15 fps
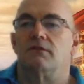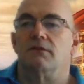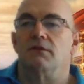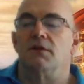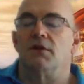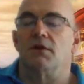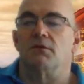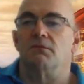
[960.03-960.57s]
you
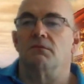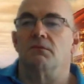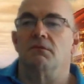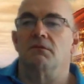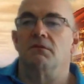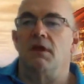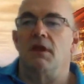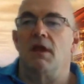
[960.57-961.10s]
know,
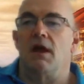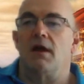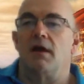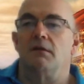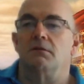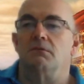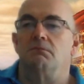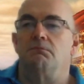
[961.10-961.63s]
the
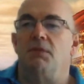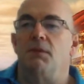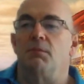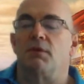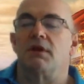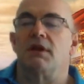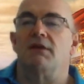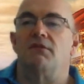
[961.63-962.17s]

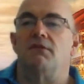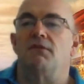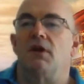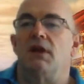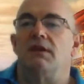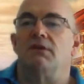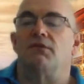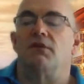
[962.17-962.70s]
people can have a
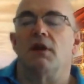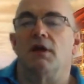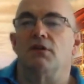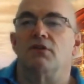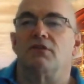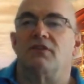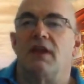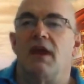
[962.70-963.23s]
very different
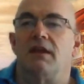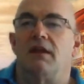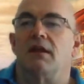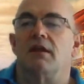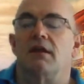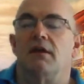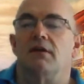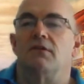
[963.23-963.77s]

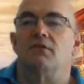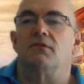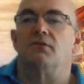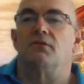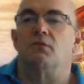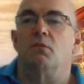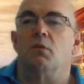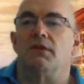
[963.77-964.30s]
understanding of
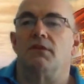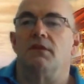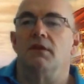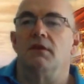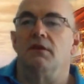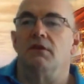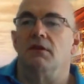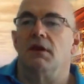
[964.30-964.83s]
what
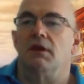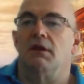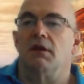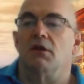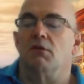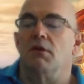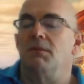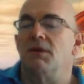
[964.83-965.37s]
the
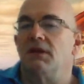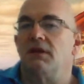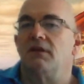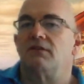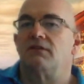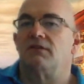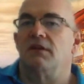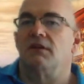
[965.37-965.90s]
agreement
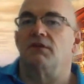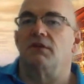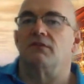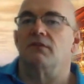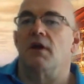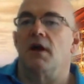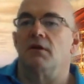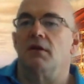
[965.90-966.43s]
is if
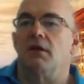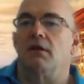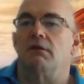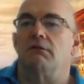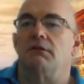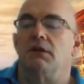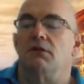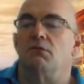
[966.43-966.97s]
it's not
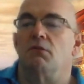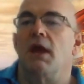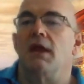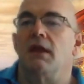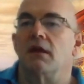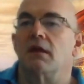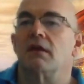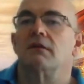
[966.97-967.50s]
in
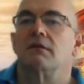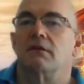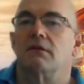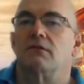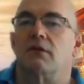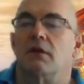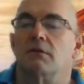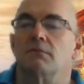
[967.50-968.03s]
writing.
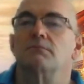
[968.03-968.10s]
So.